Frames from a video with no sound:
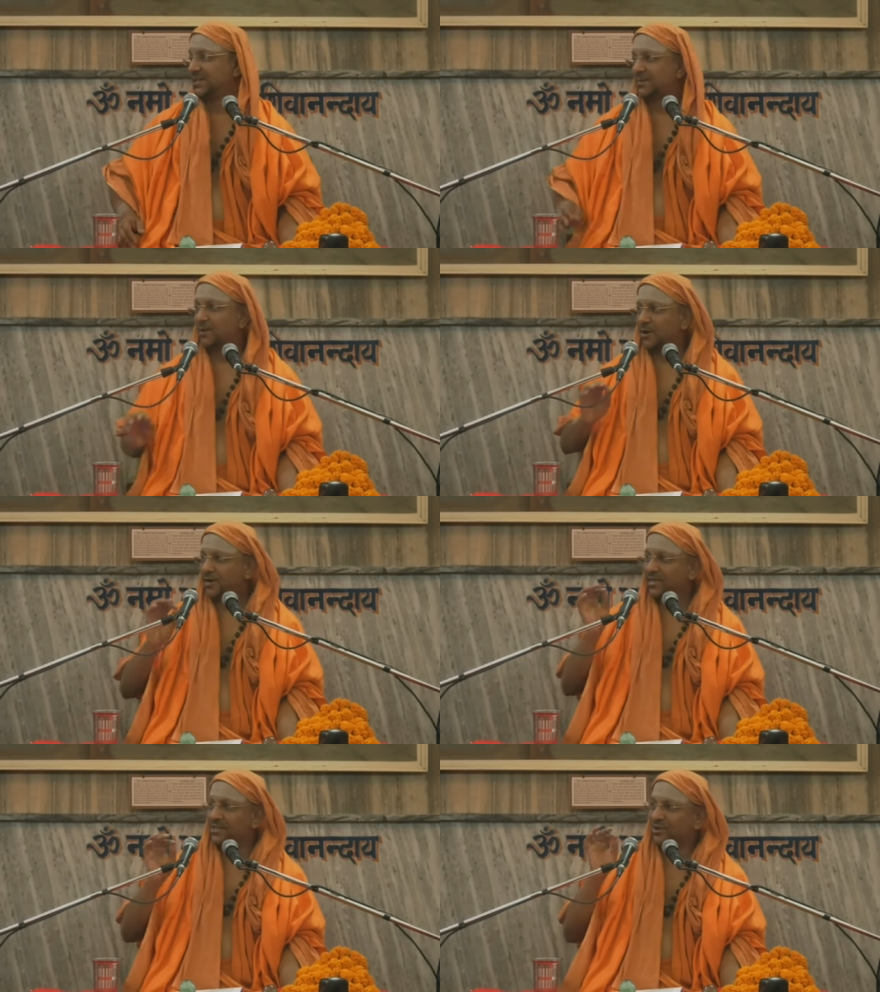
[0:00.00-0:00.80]
The
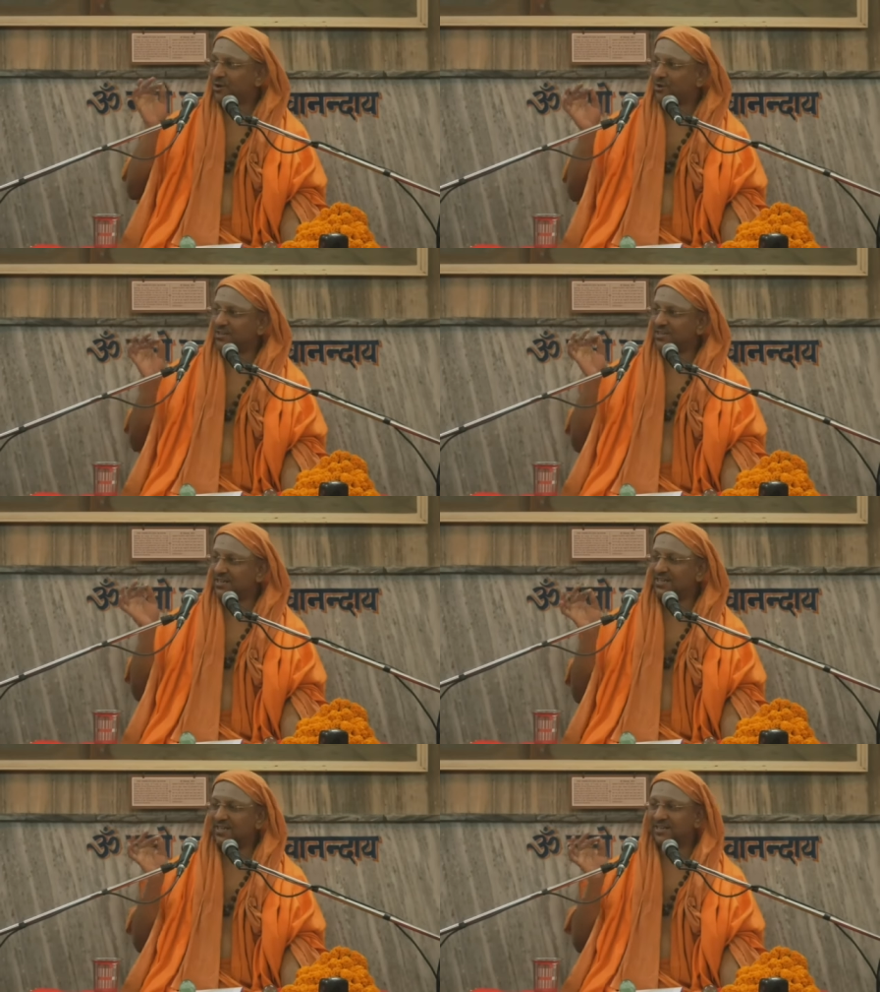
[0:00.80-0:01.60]
body is
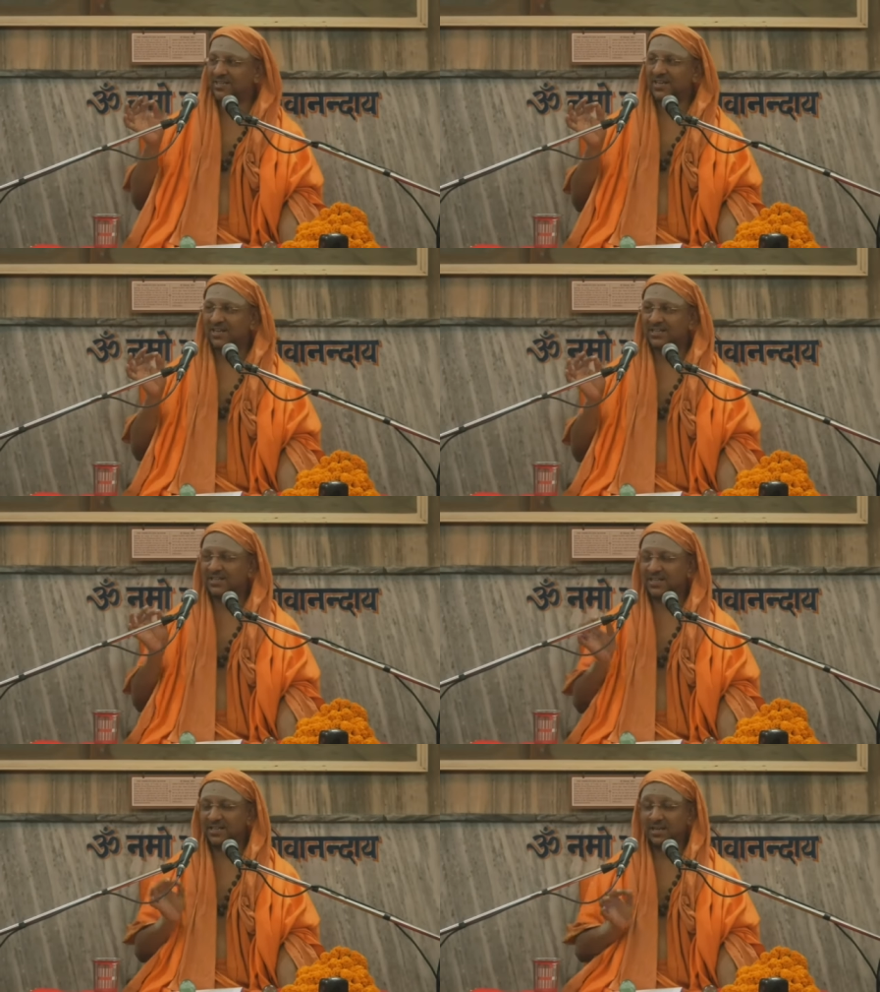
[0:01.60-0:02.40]
constantly
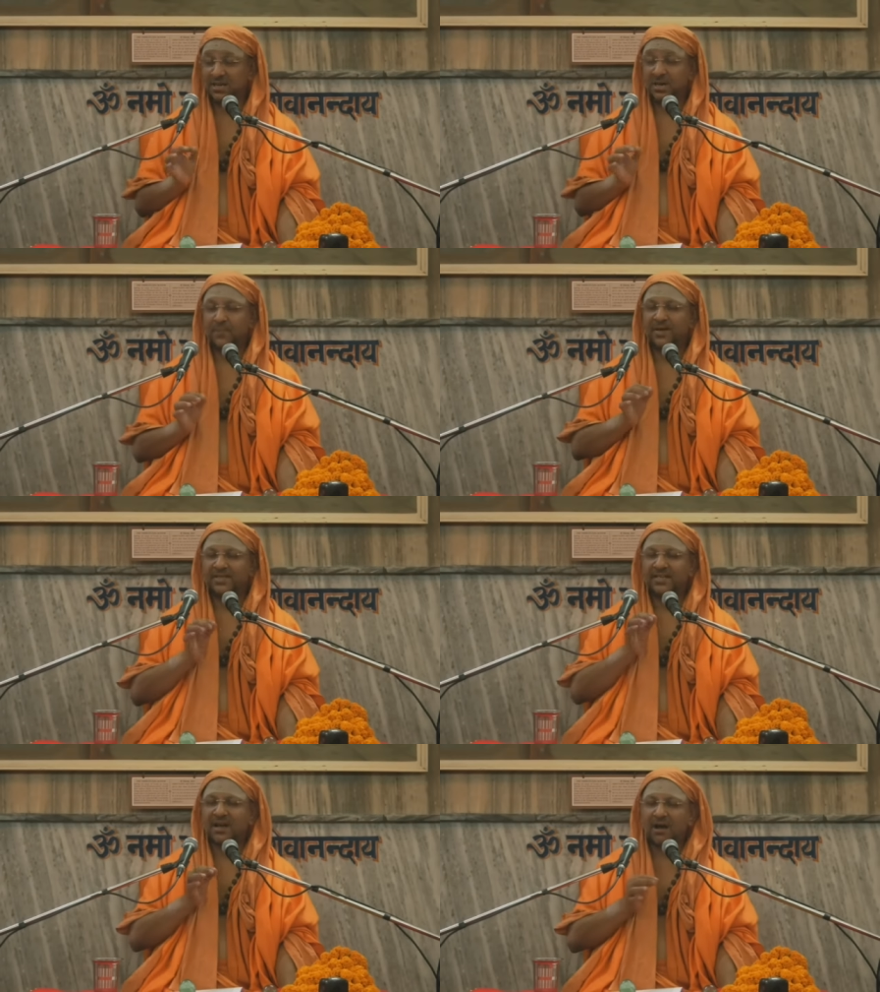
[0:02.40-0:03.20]
changing,
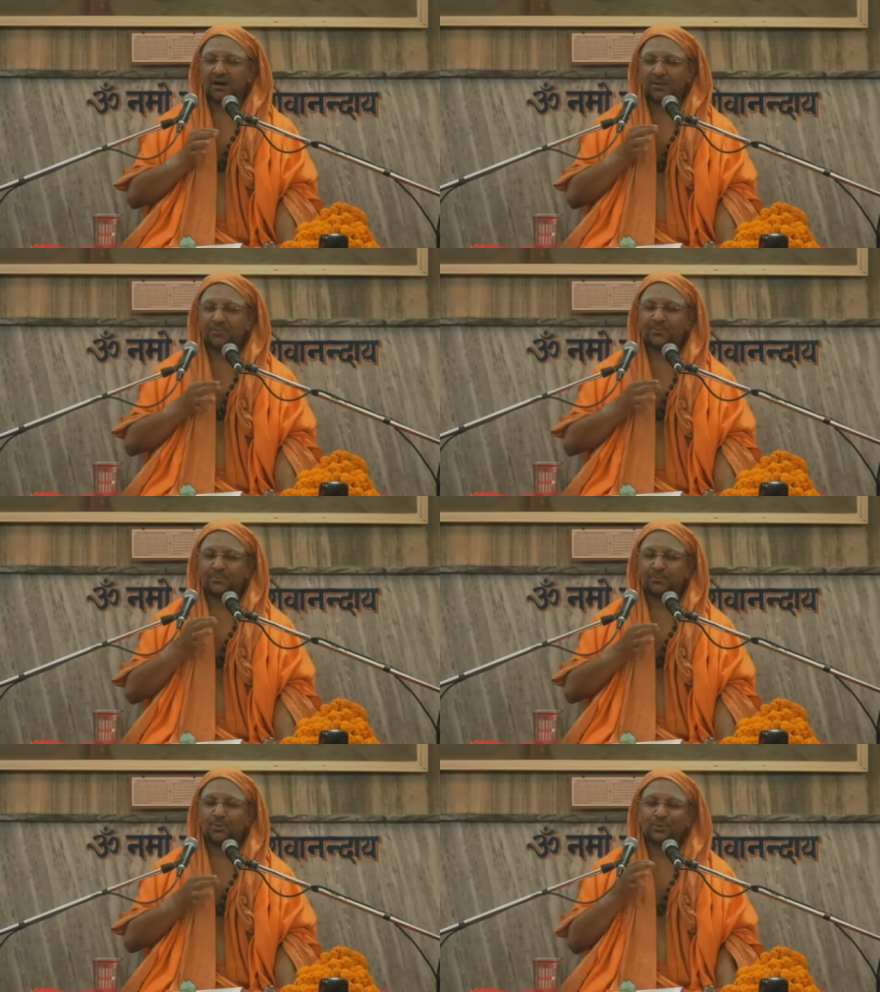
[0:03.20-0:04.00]
but that
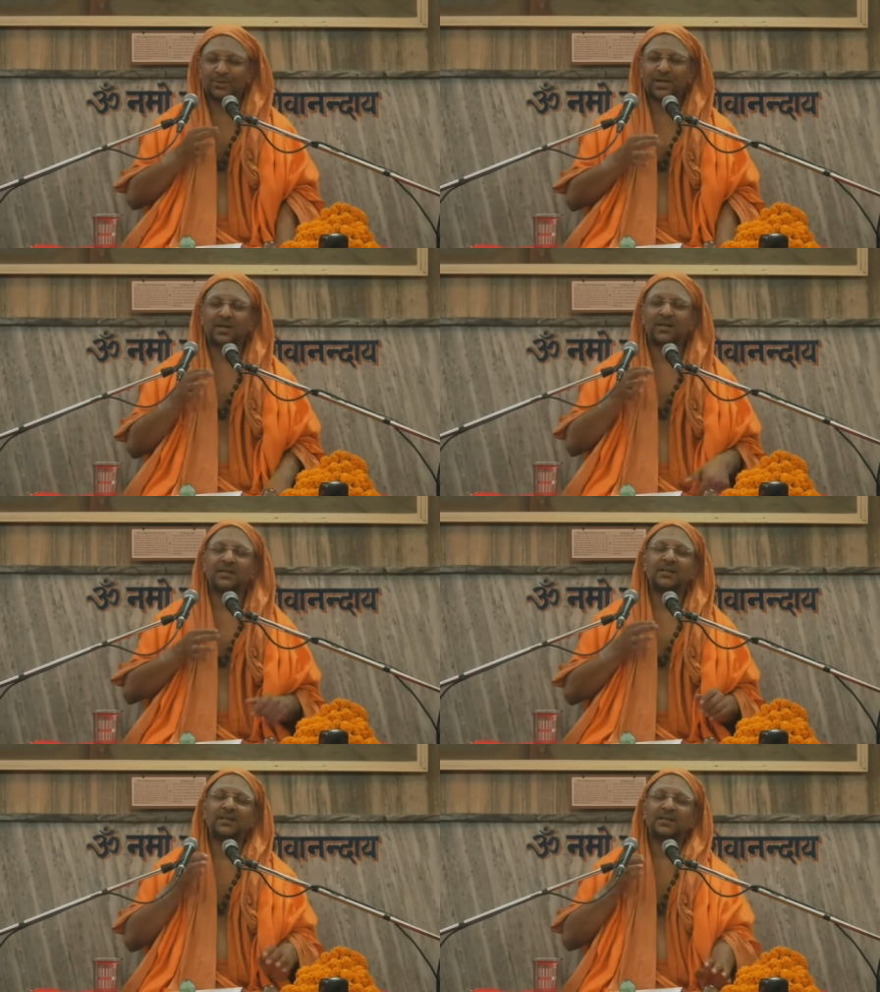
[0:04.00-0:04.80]
aham
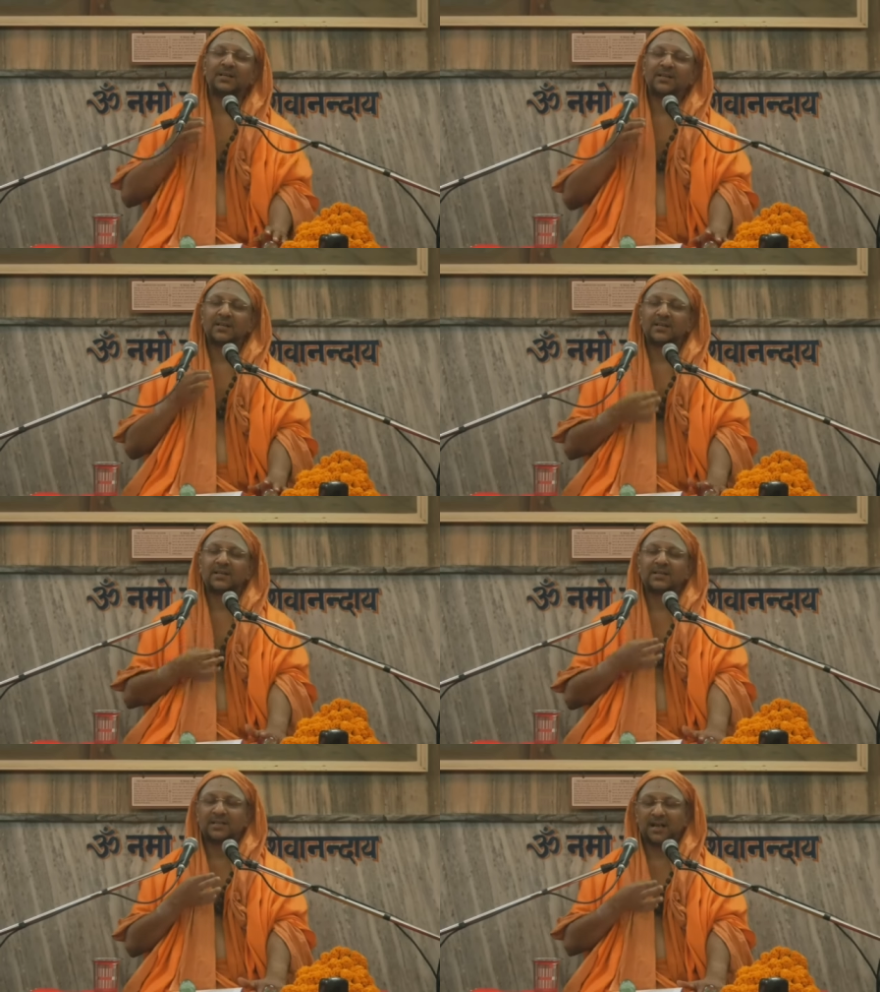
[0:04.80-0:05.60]
bodha,
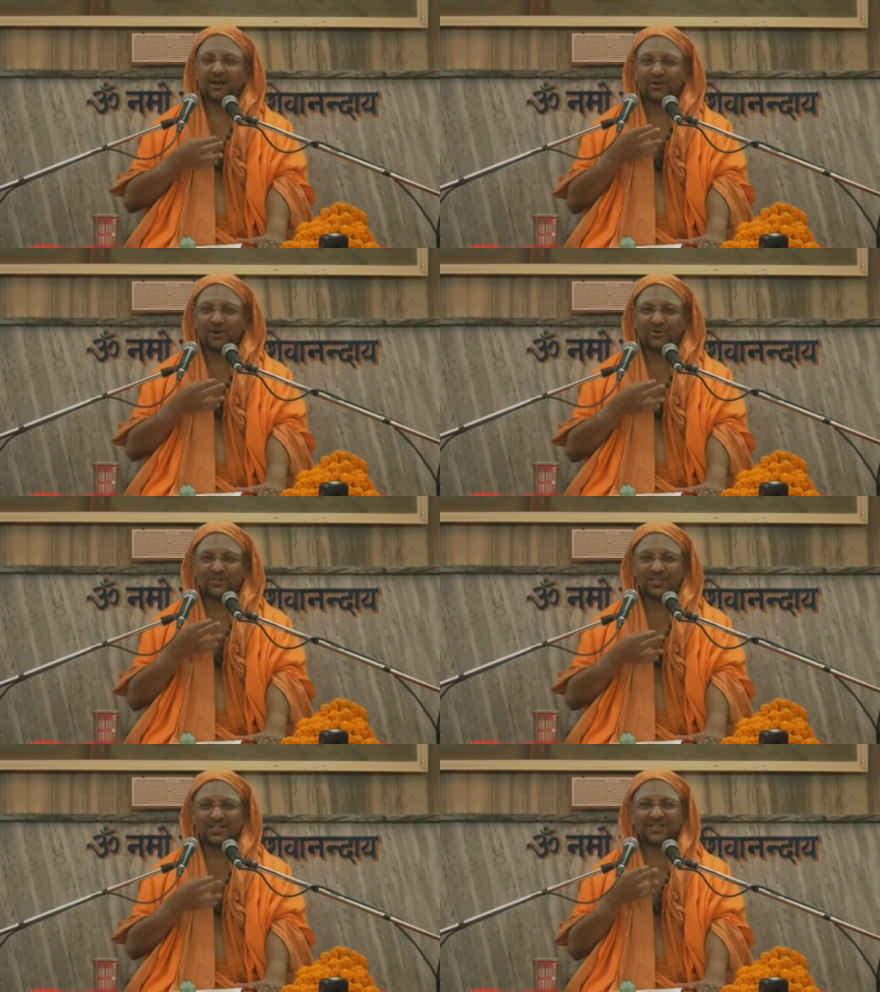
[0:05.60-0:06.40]
the
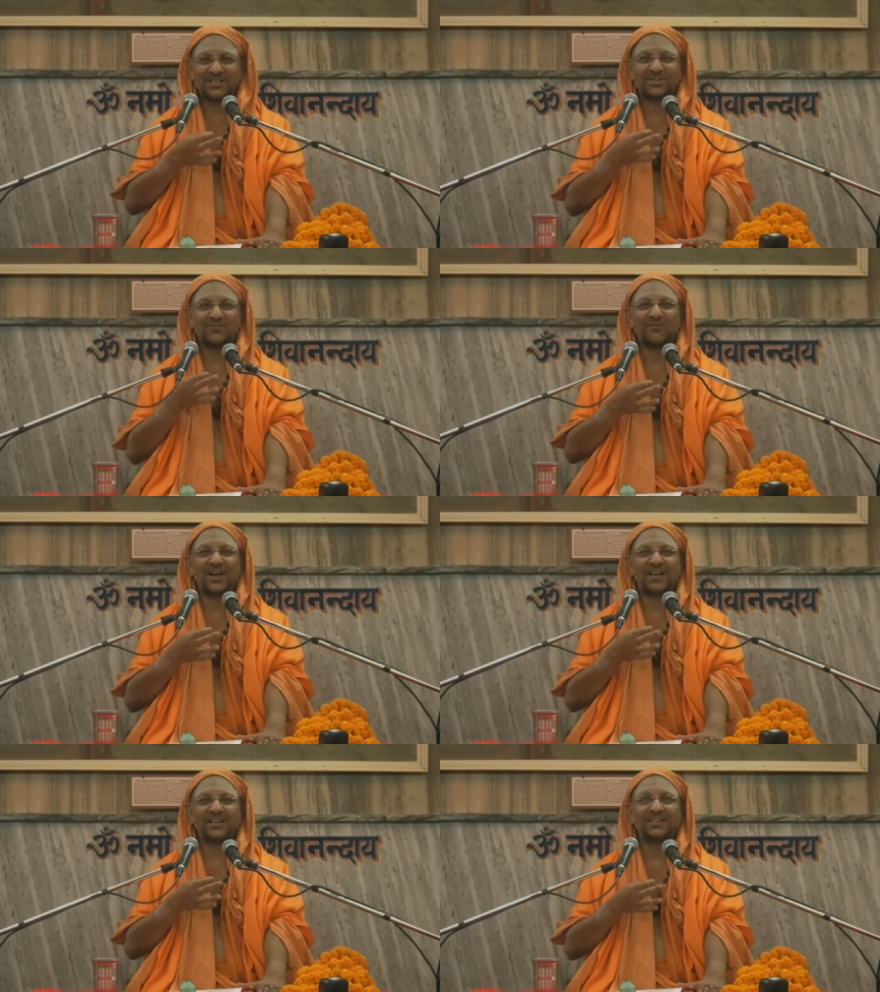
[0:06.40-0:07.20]
consciousness of
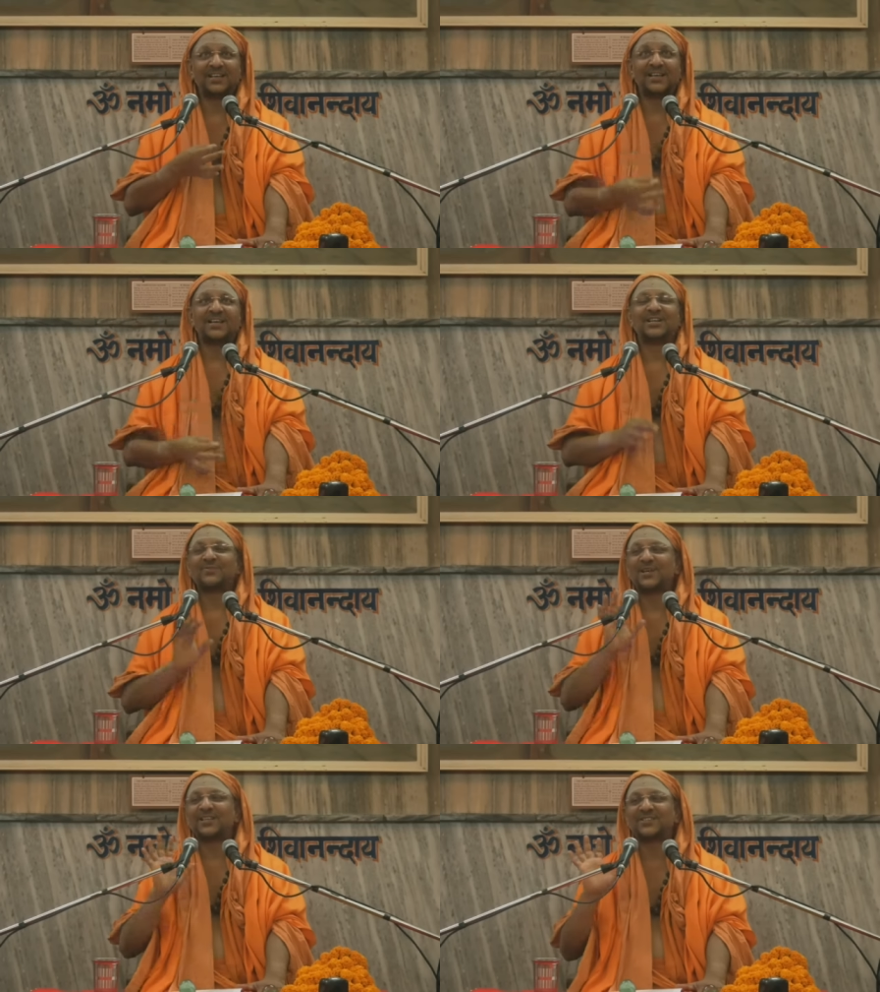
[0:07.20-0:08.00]
I,
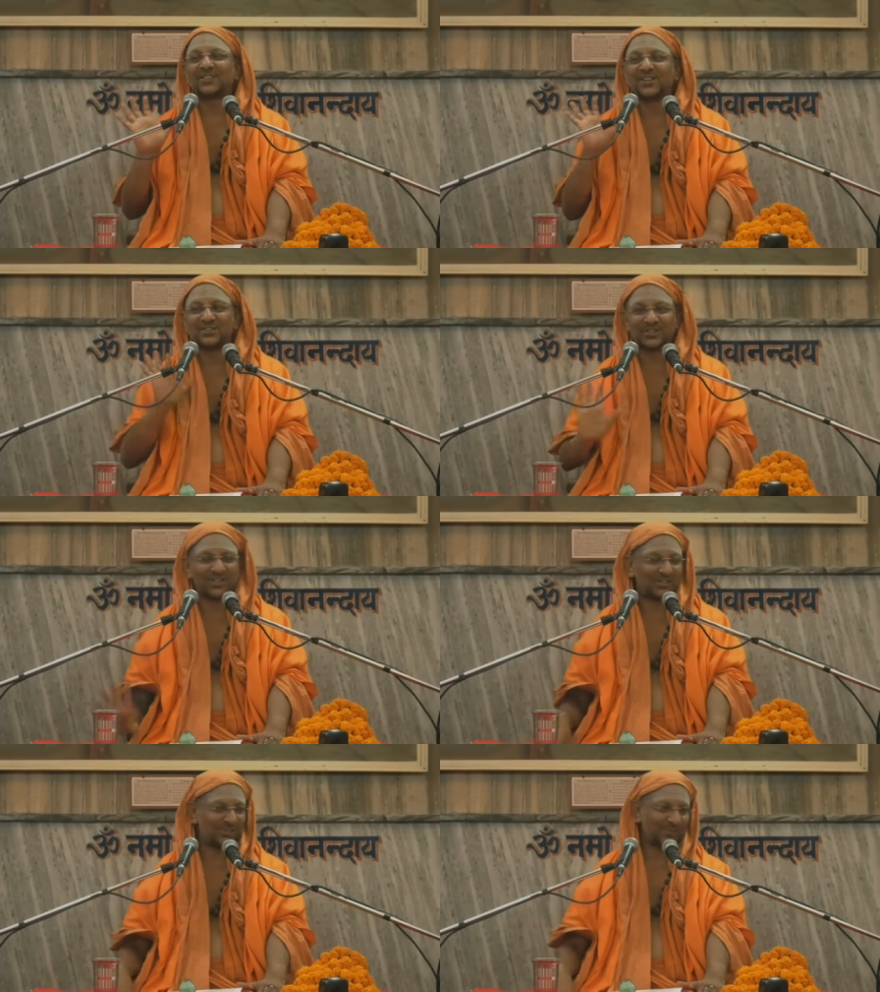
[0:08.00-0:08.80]
remains
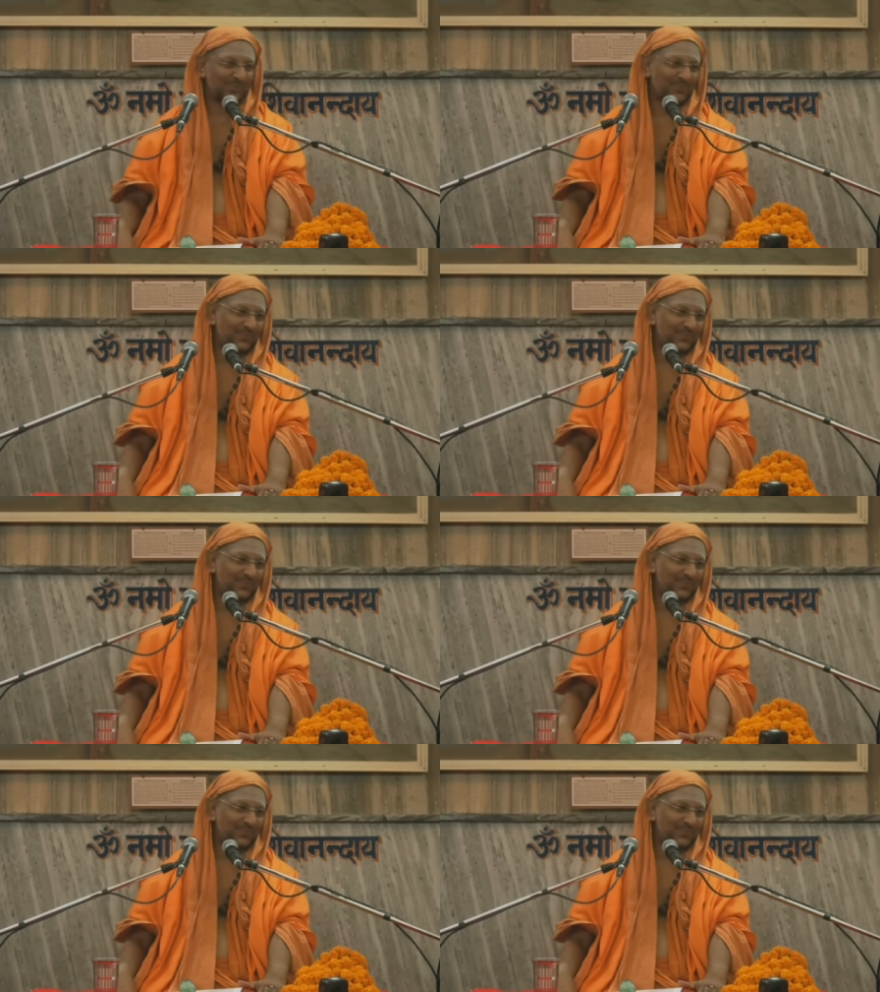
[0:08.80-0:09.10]
changeless.